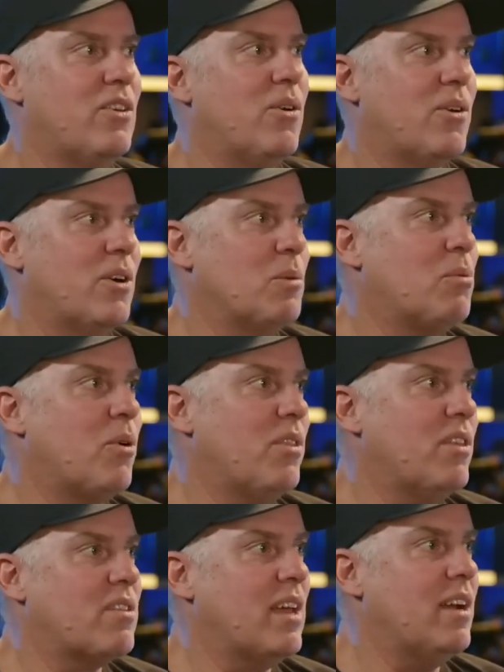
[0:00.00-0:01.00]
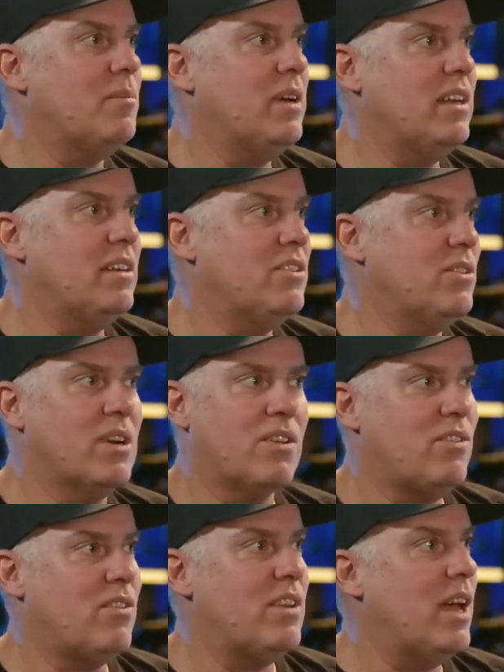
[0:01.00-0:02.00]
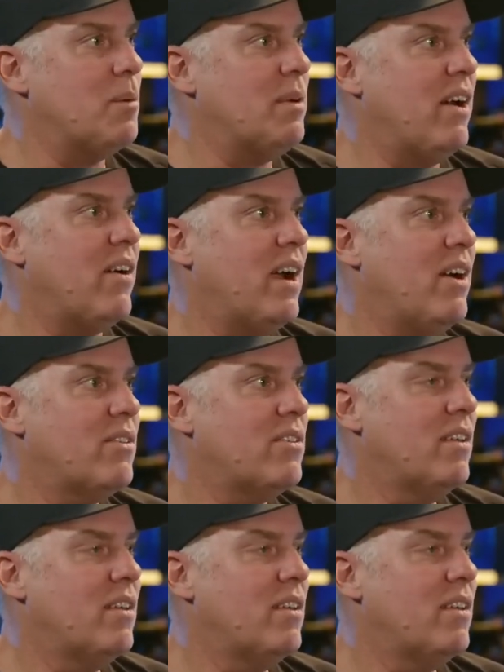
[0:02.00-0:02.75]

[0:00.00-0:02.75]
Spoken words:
in order to pour this kind of money into it, because it's not a powerhouse.